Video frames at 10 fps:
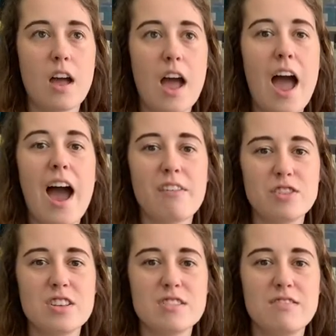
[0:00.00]

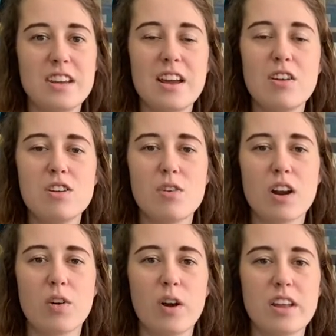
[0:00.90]
After this video, you
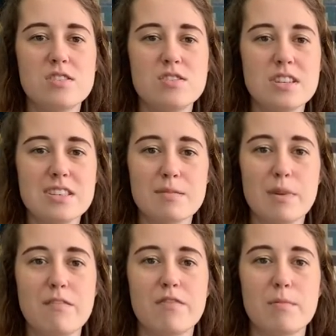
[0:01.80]
are going to see
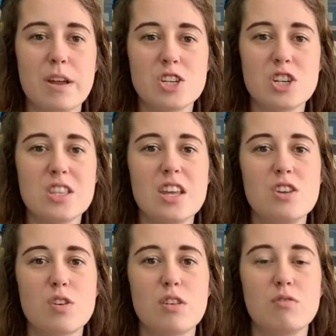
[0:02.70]
some information that
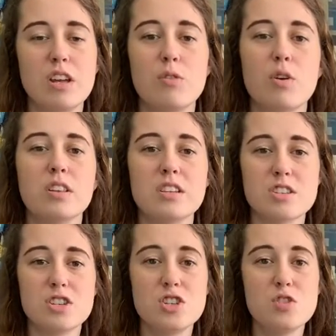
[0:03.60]
you can read or
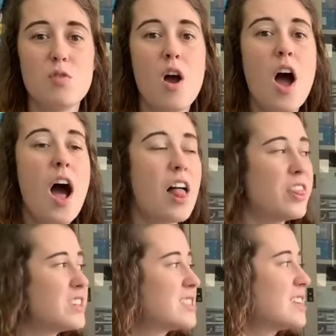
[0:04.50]
listen to
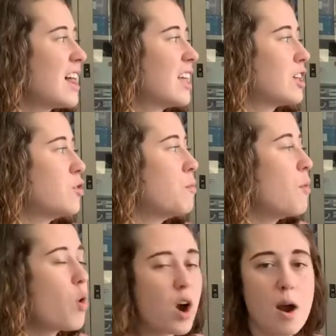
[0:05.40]
that's telling you
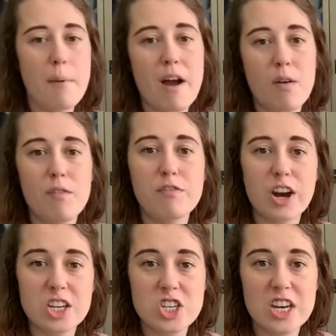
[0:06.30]
more about
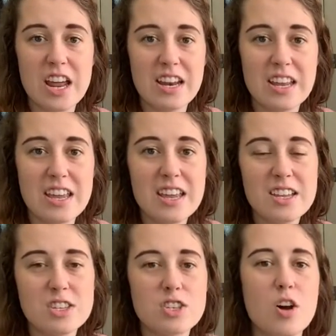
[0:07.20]
friction and
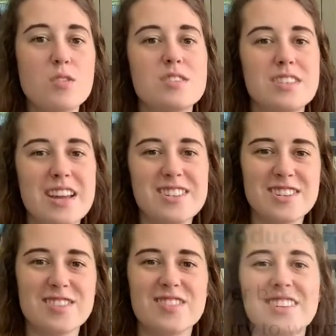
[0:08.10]
heat, so stay
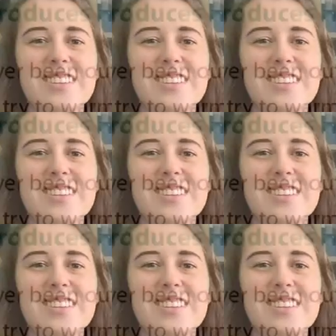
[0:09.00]
tuned.